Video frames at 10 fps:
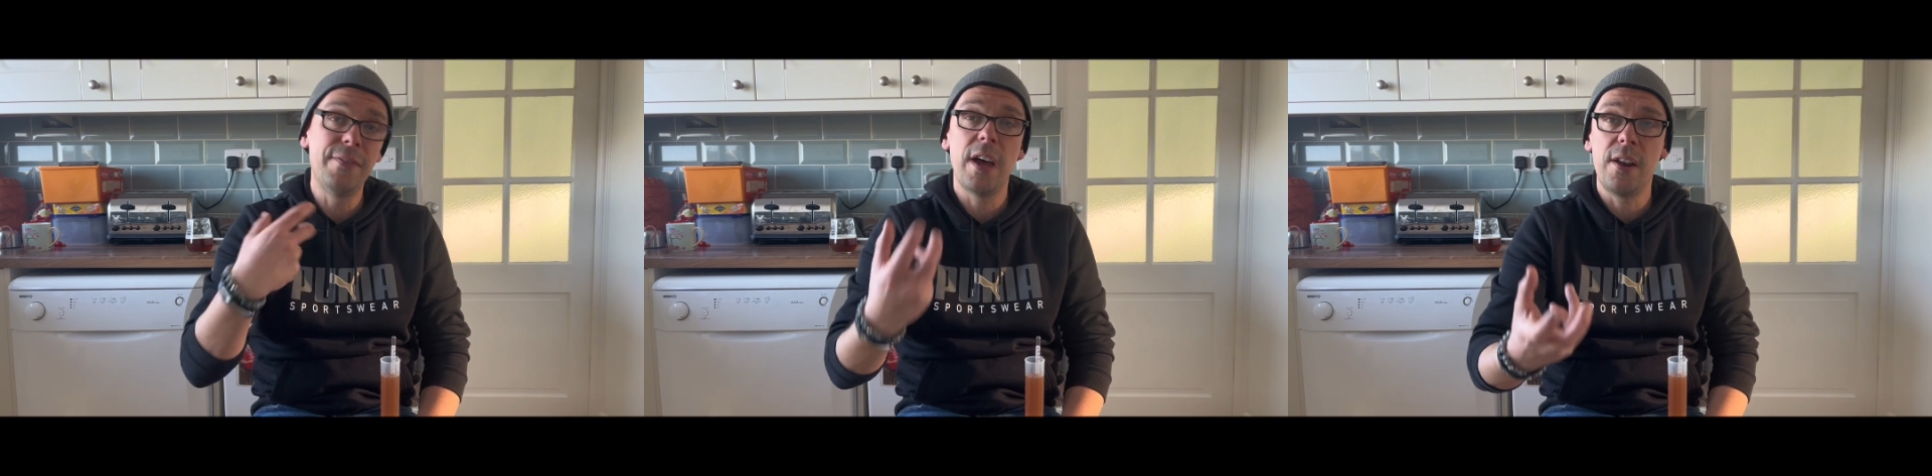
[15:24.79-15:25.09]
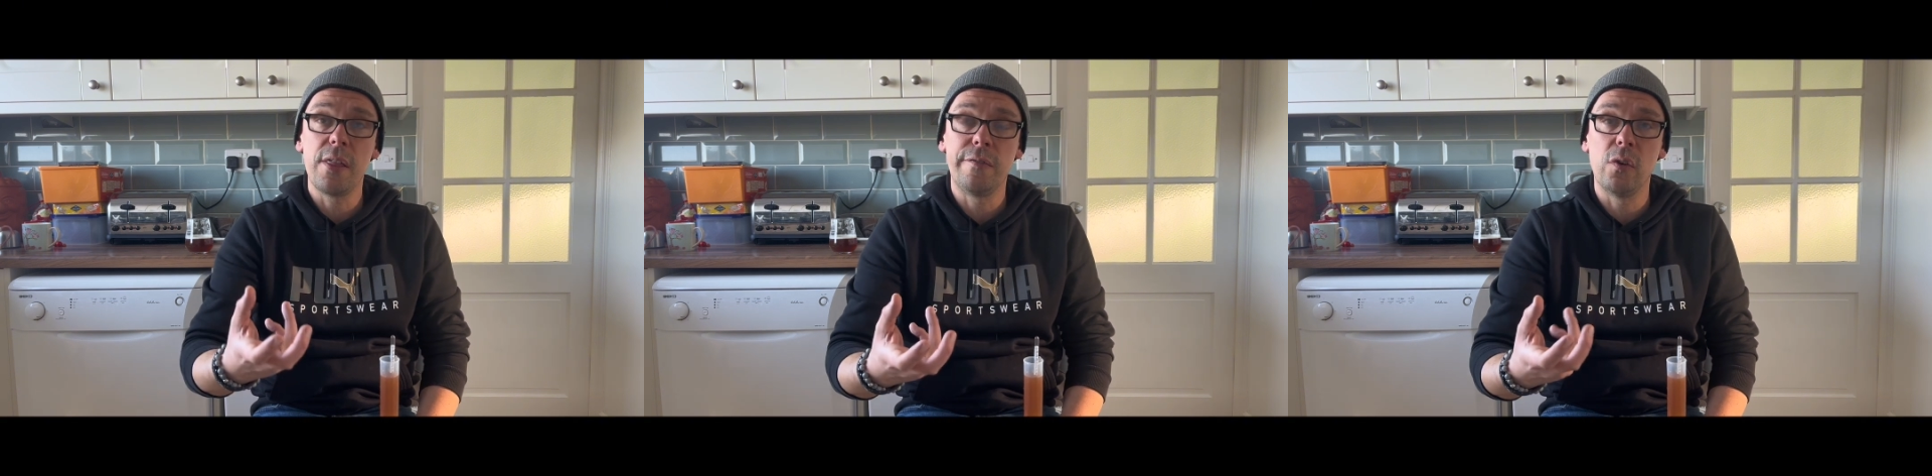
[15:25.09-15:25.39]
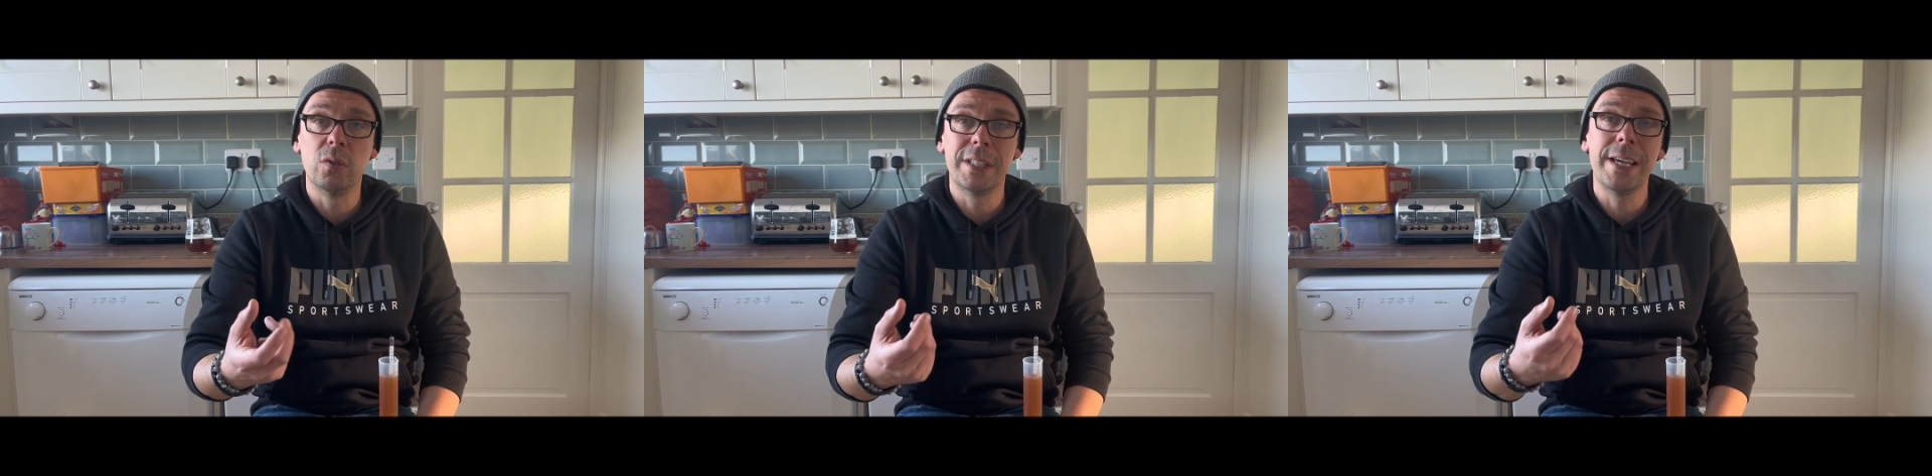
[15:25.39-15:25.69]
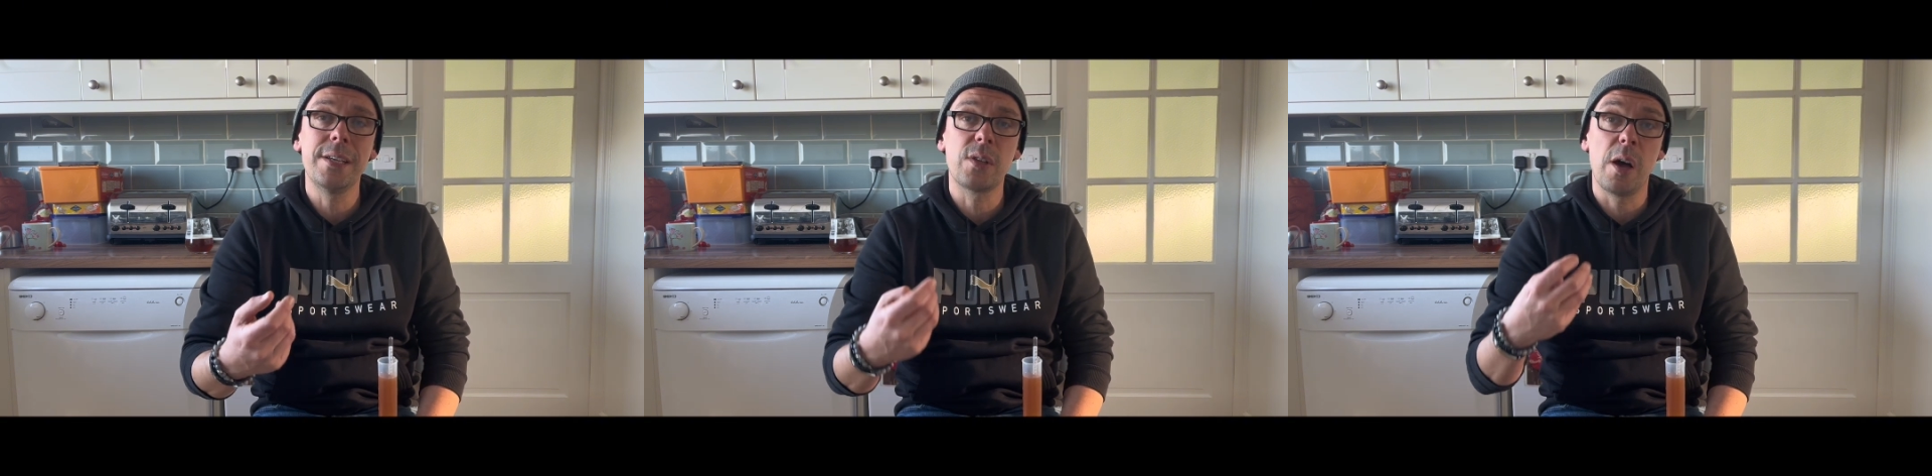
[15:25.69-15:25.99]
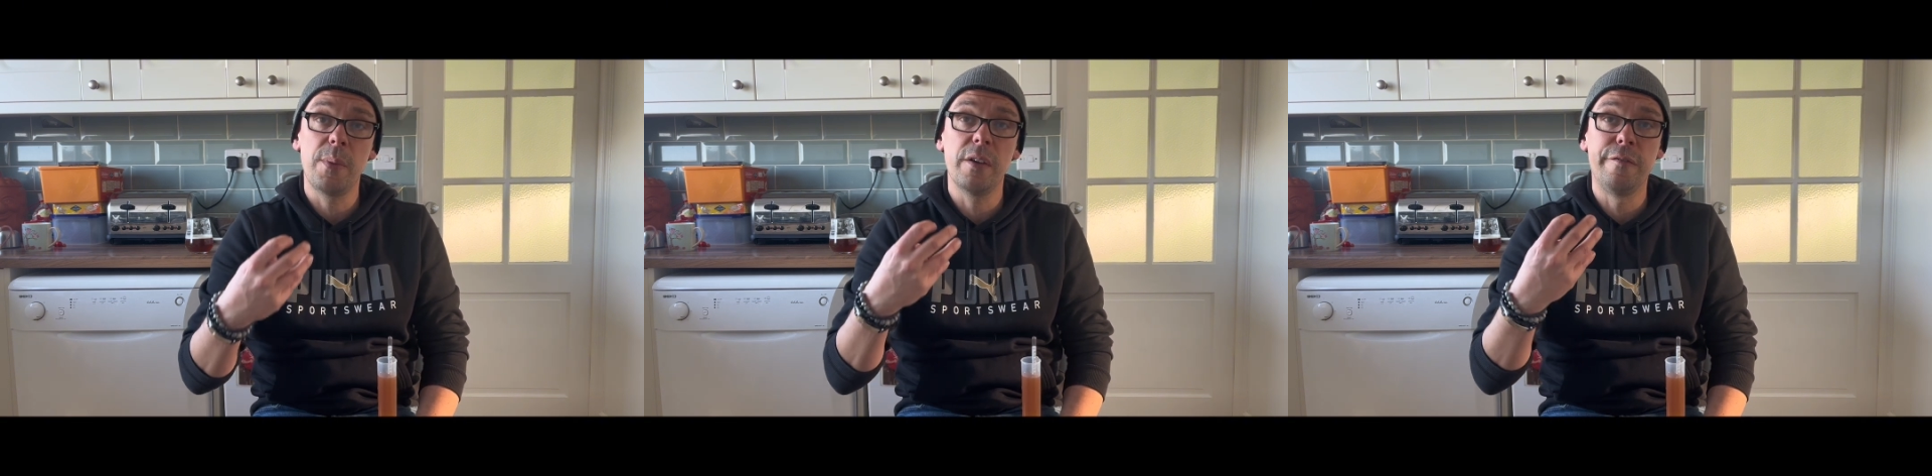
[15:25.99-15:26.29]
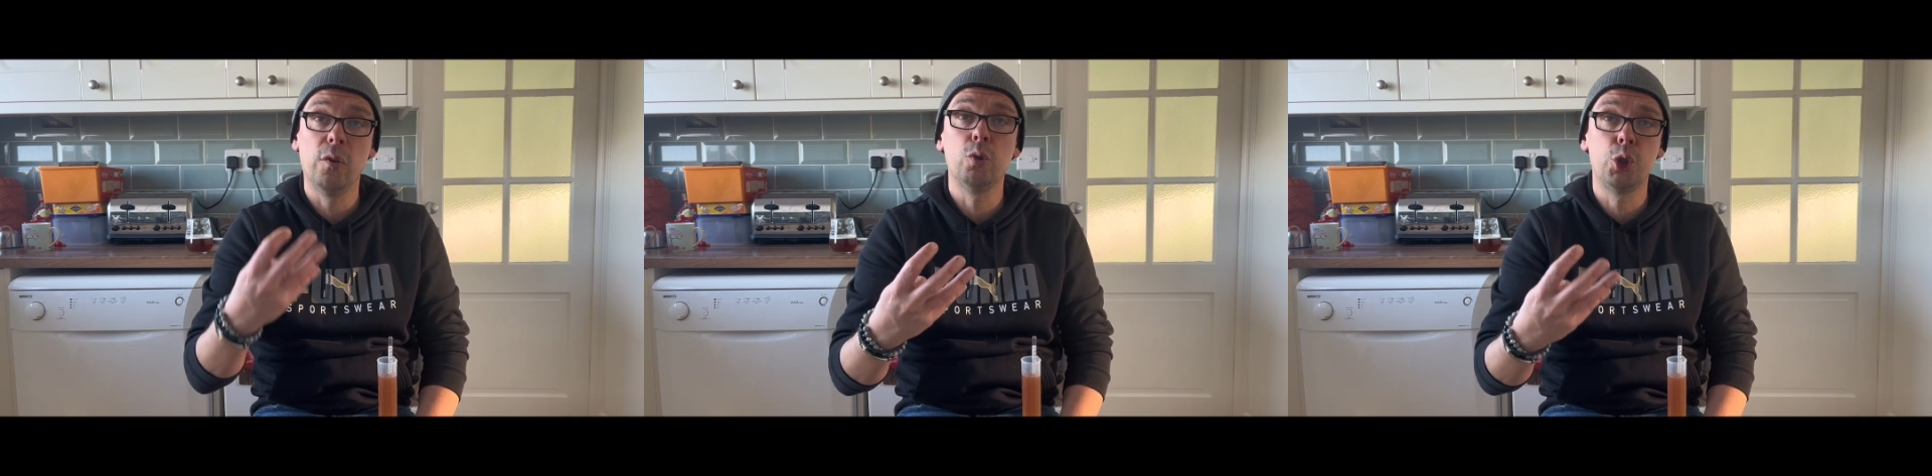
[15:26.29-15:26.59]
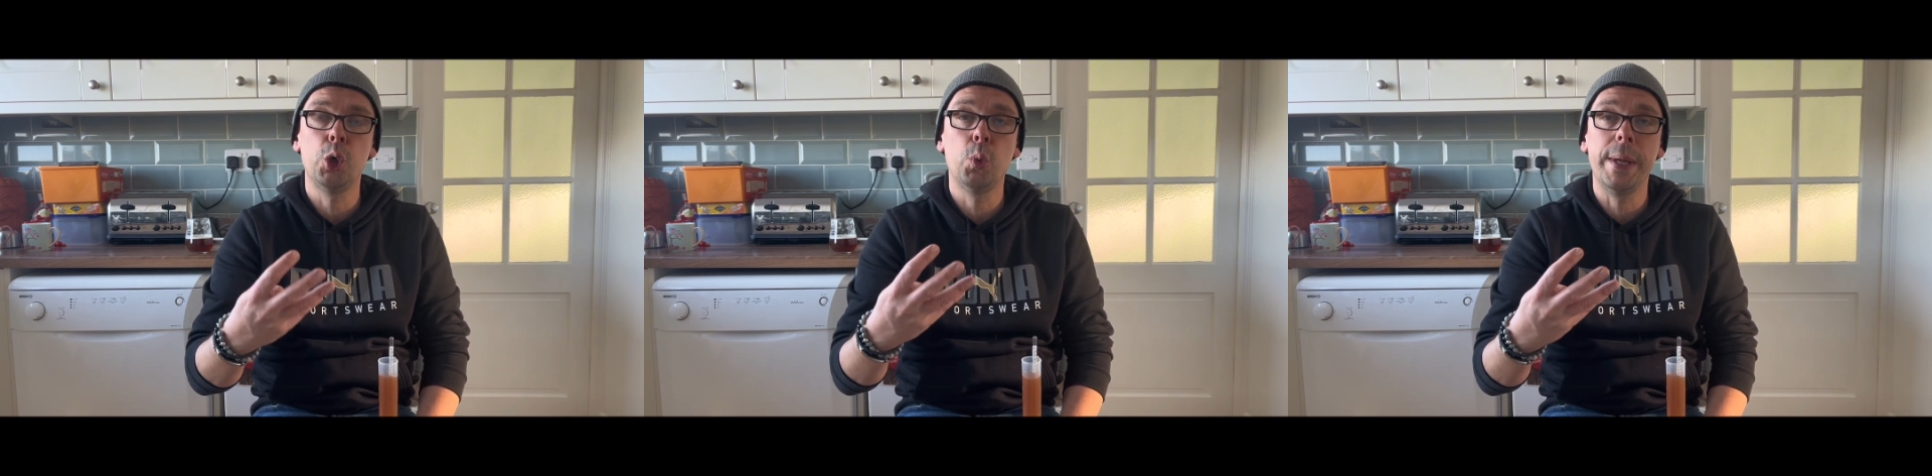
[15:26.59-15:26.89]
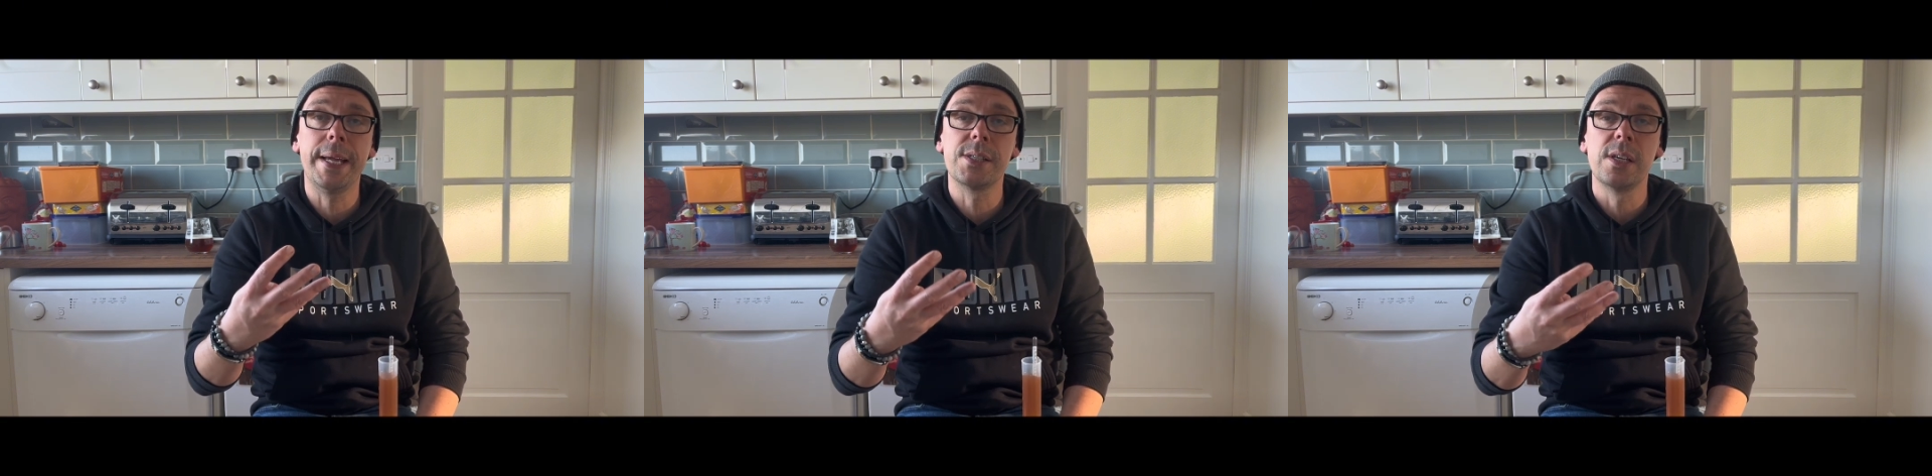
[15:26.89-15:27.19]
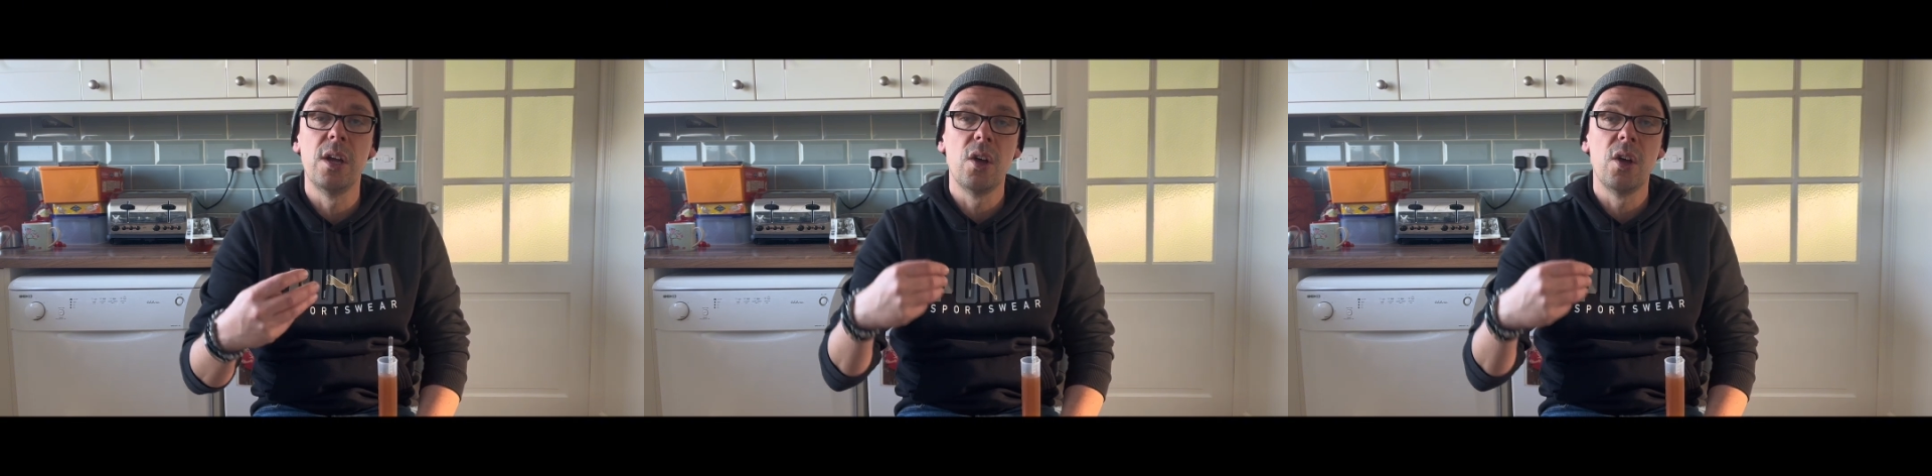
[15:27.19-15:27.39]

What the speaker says: it another 4 days, so that'll be a full 2 weeks.